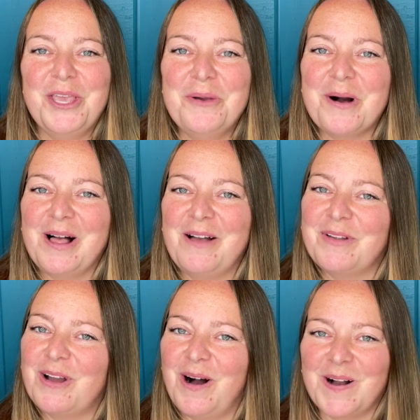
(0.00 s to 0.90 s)
You all have
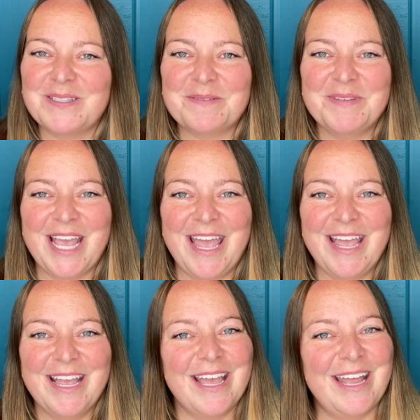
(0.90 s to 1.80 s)
an awesome
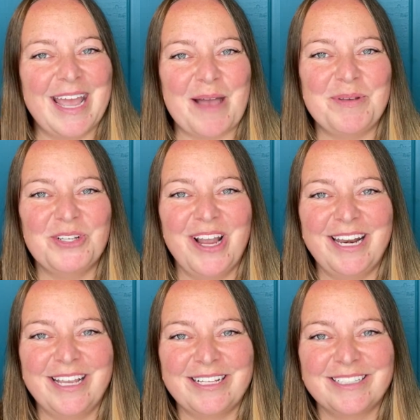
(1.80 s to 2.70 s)
day and happy
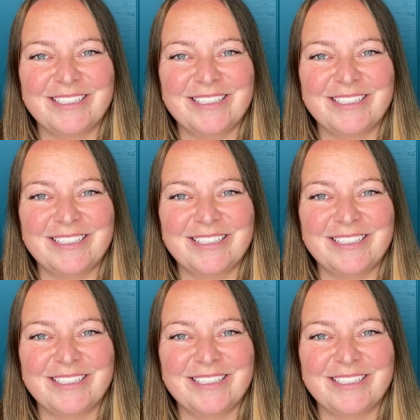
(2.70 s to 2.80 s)
training.